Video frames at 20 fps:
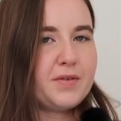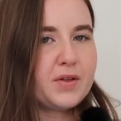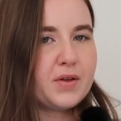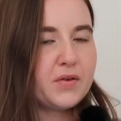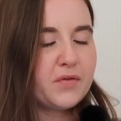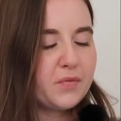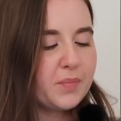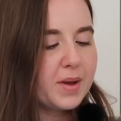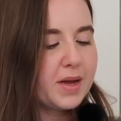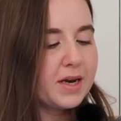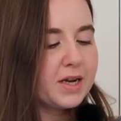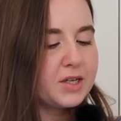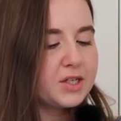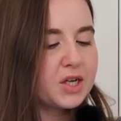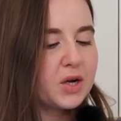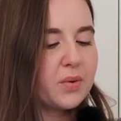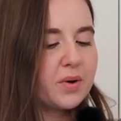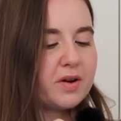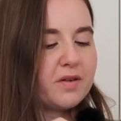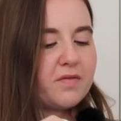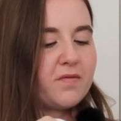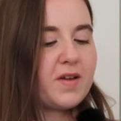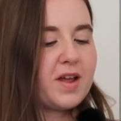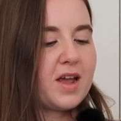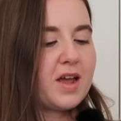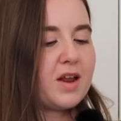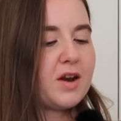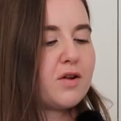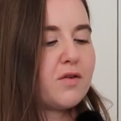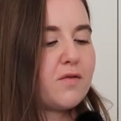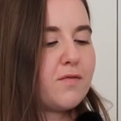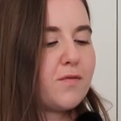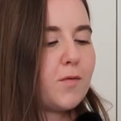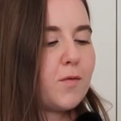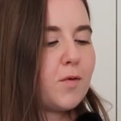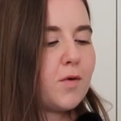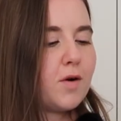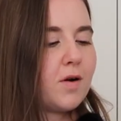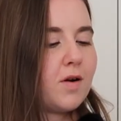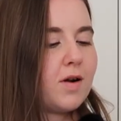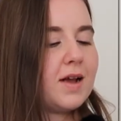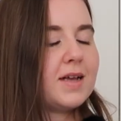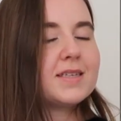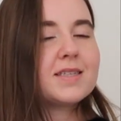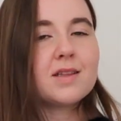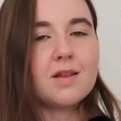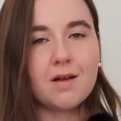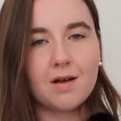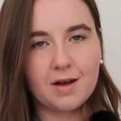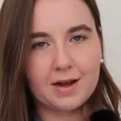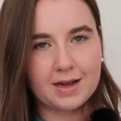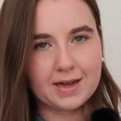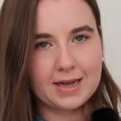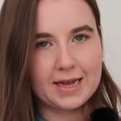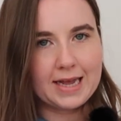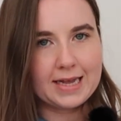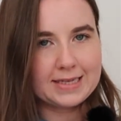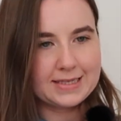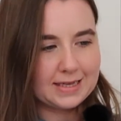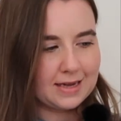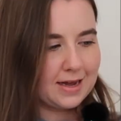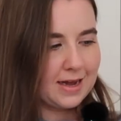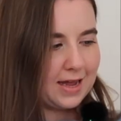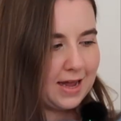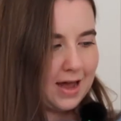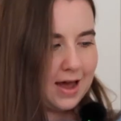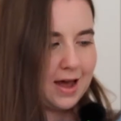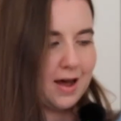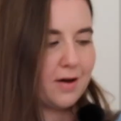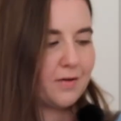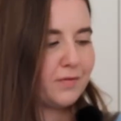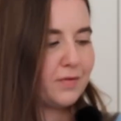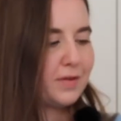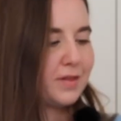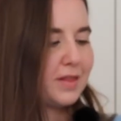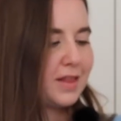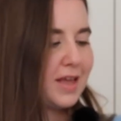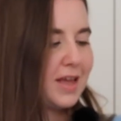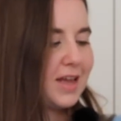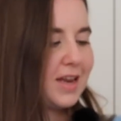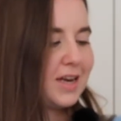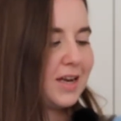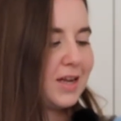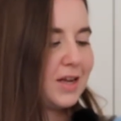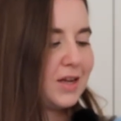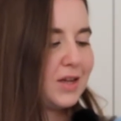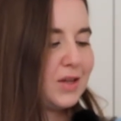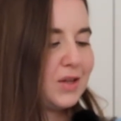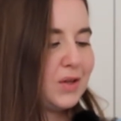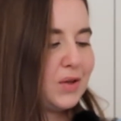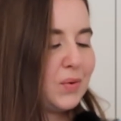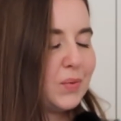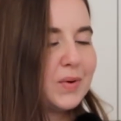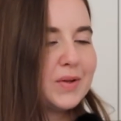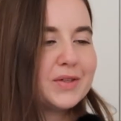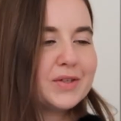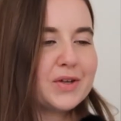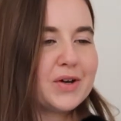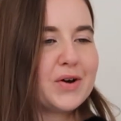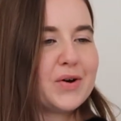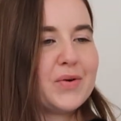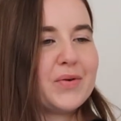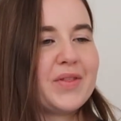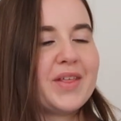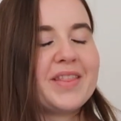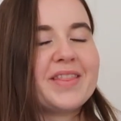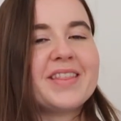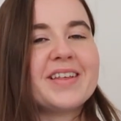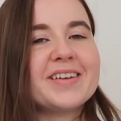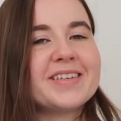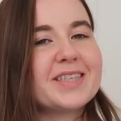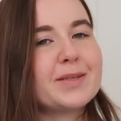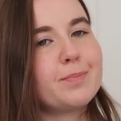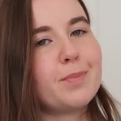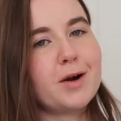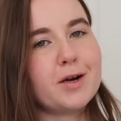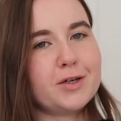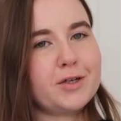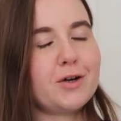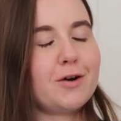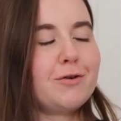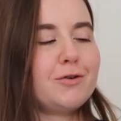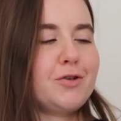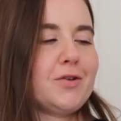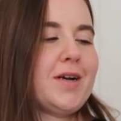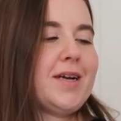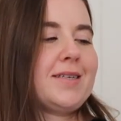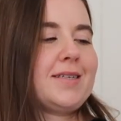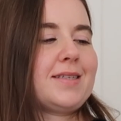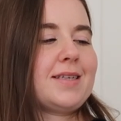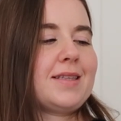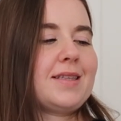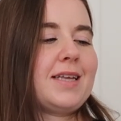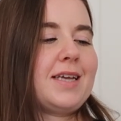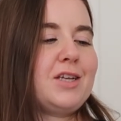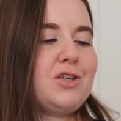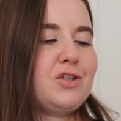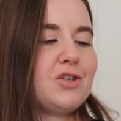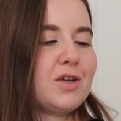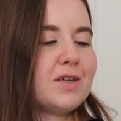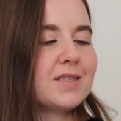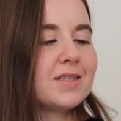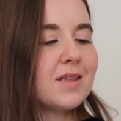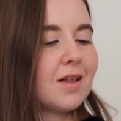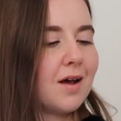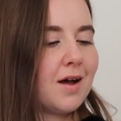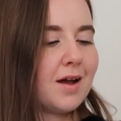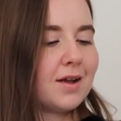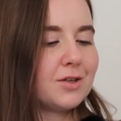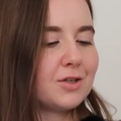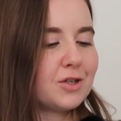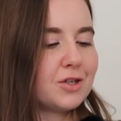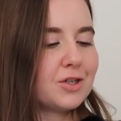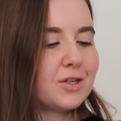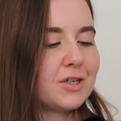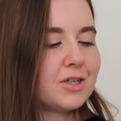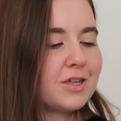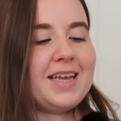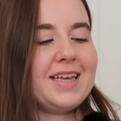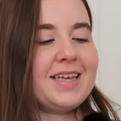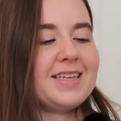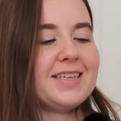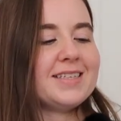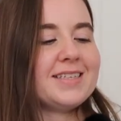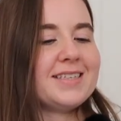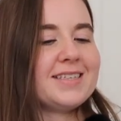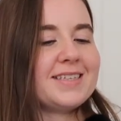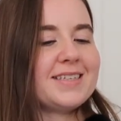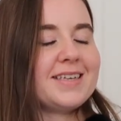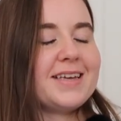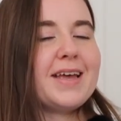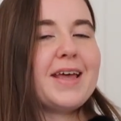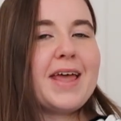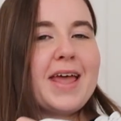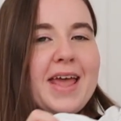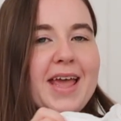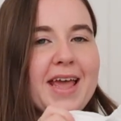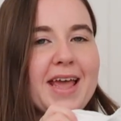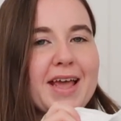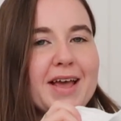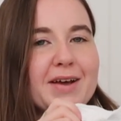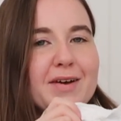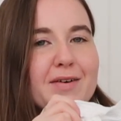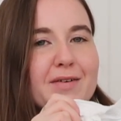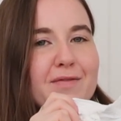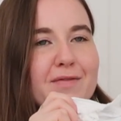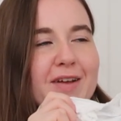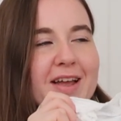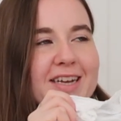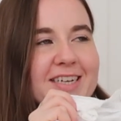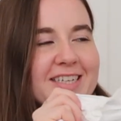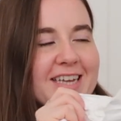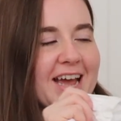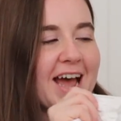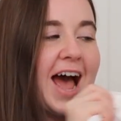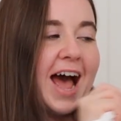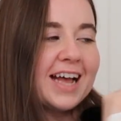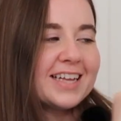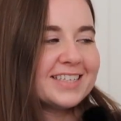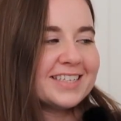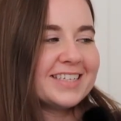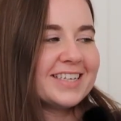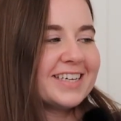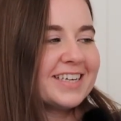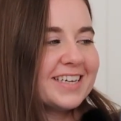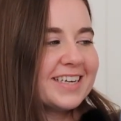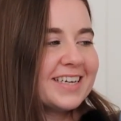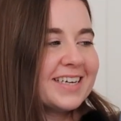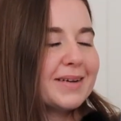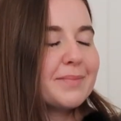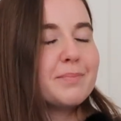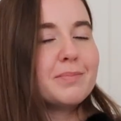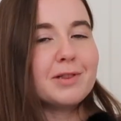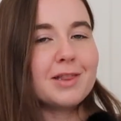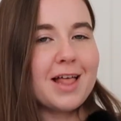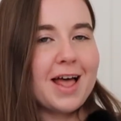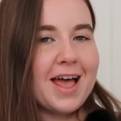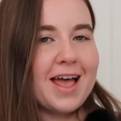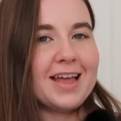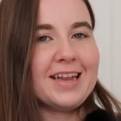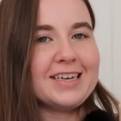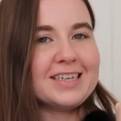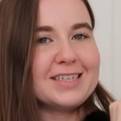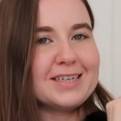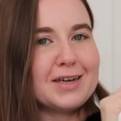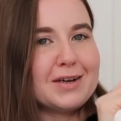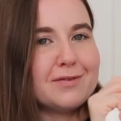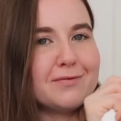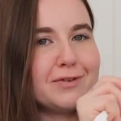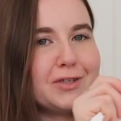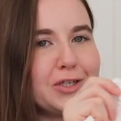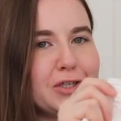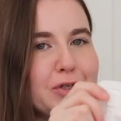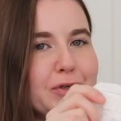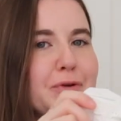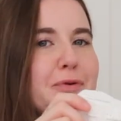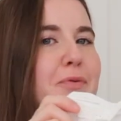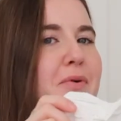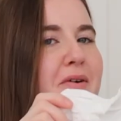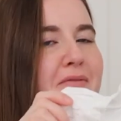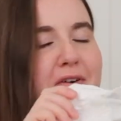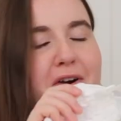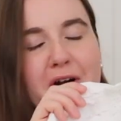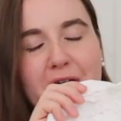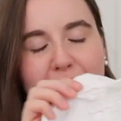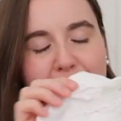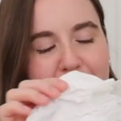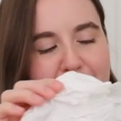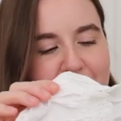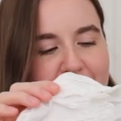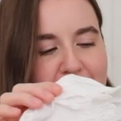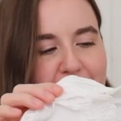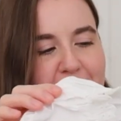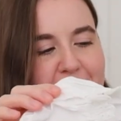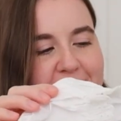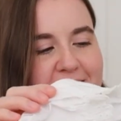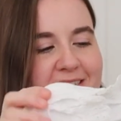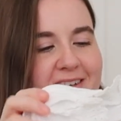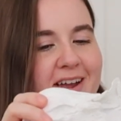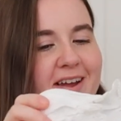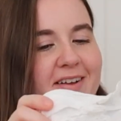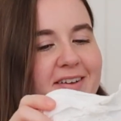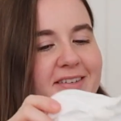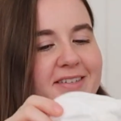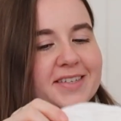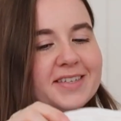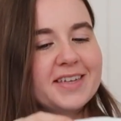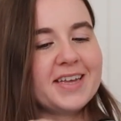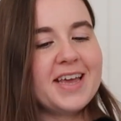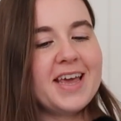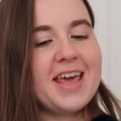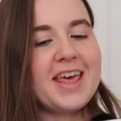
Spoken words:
you've been a Dôen fan for as long as I have, then you will know that this Bordeaux dress that they just launched is a fantastic blend of two of our other favorite styles.